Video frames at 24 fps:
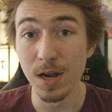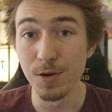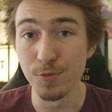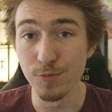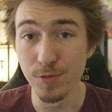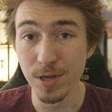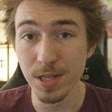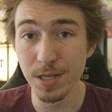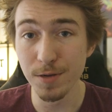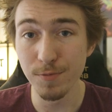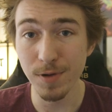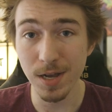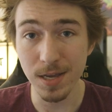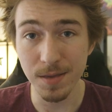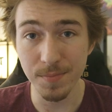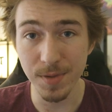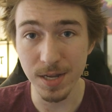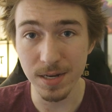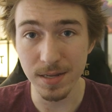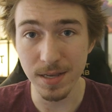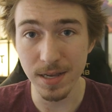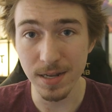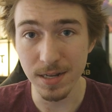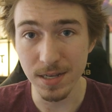I really
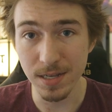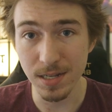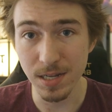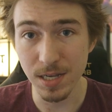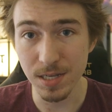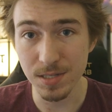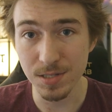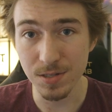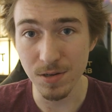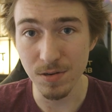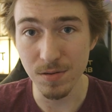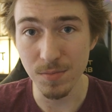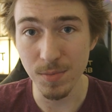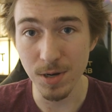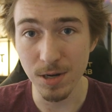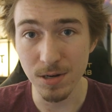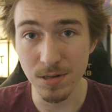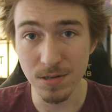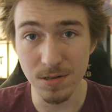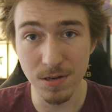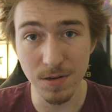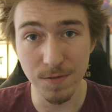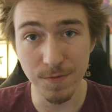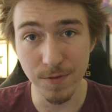recommend getting an external
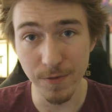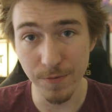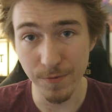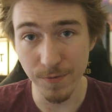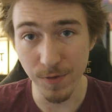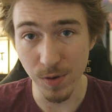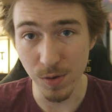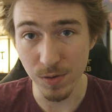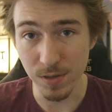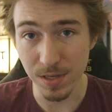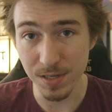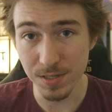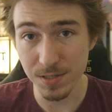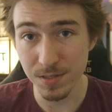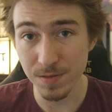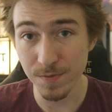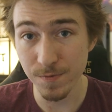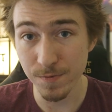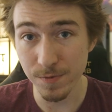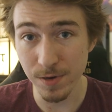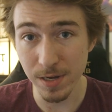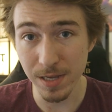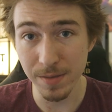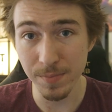monitor for focus,
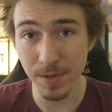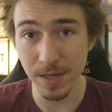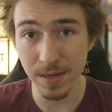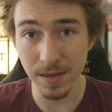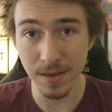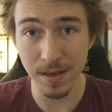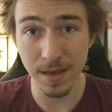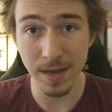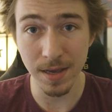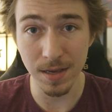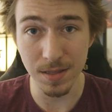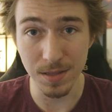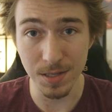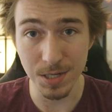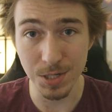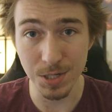framing, and